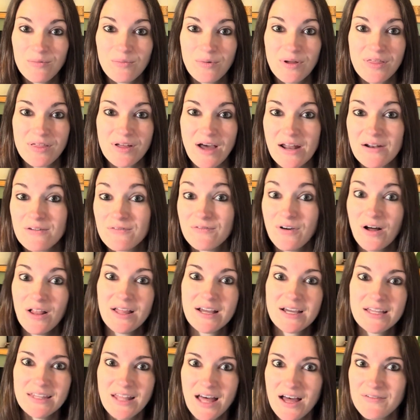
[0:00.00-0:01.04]
with kind of
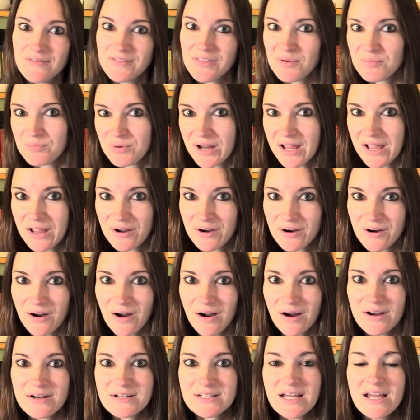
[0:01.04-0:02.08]
falling in love and then breaking her
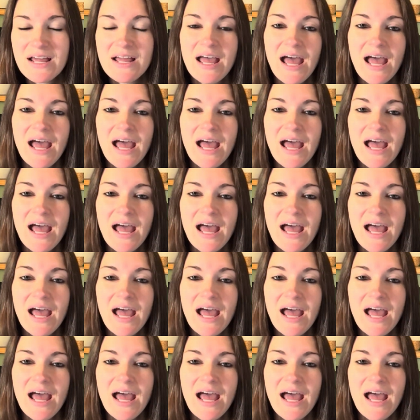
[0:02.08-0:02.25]
heart,